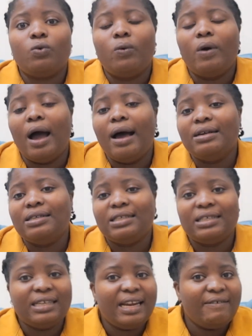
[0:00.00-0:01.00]

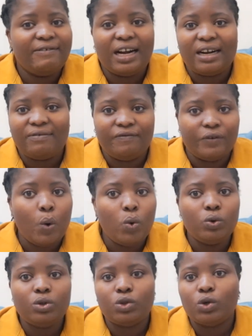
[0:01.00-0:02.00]
was never
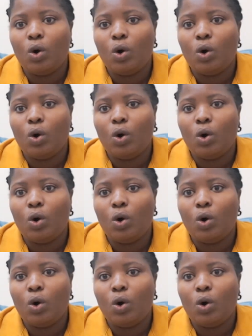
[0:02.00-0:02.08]
revoked,